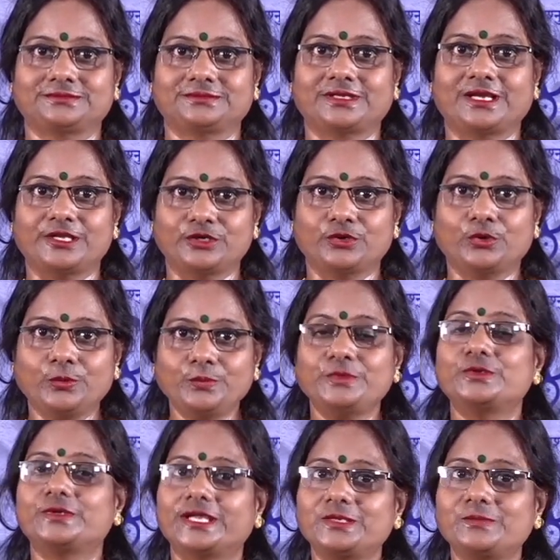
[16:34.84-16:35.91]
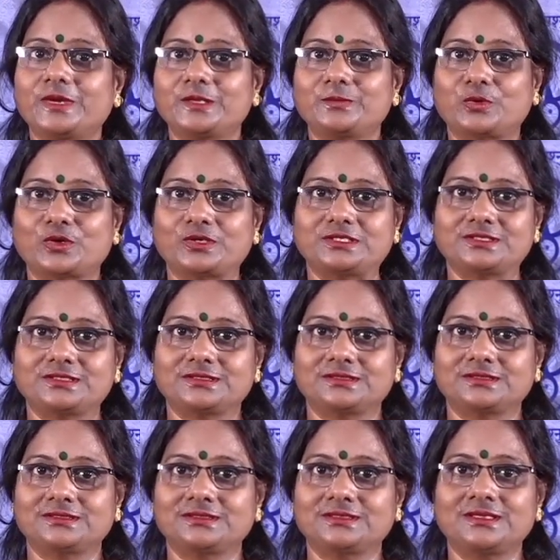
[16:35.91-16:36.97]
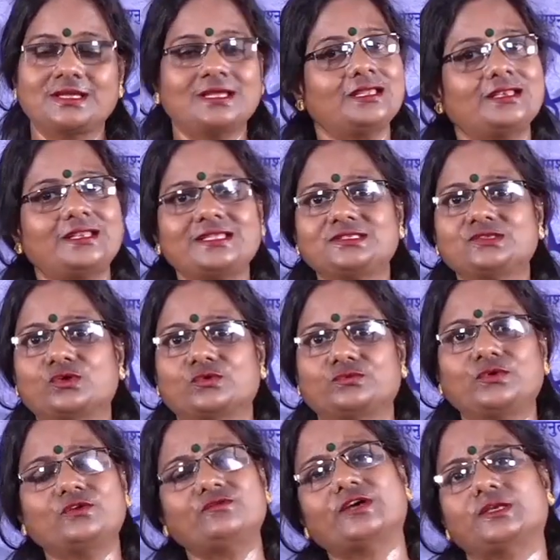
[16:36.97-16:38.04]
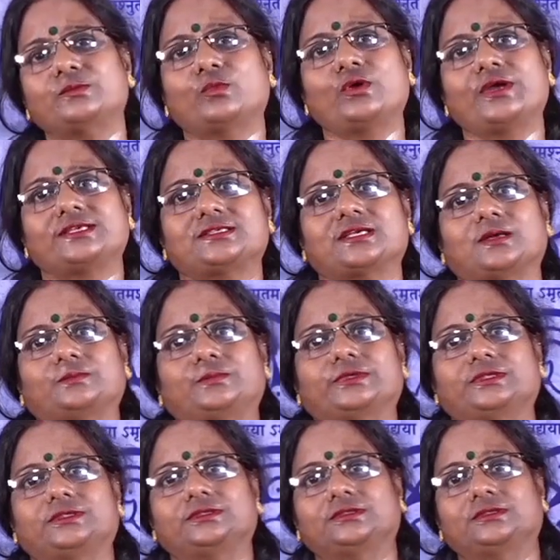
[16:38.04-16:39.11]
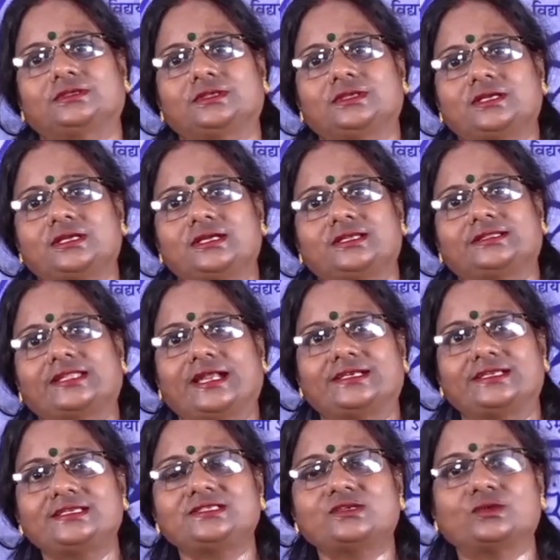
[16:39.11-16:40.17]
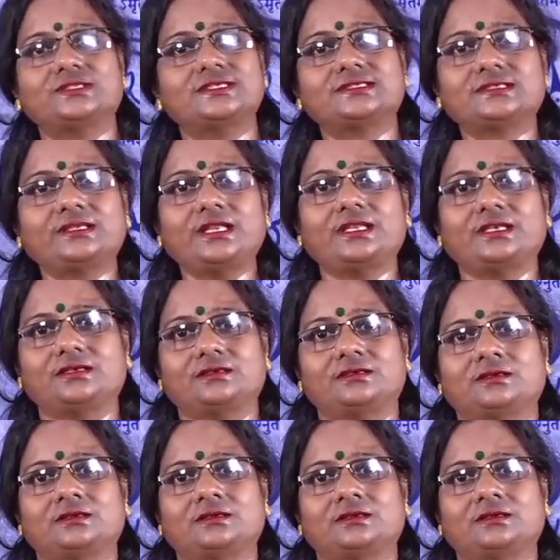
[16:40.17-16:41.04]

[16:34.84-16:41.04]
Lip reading: I hope you get my point. Let's go for one more example. That is on the screen.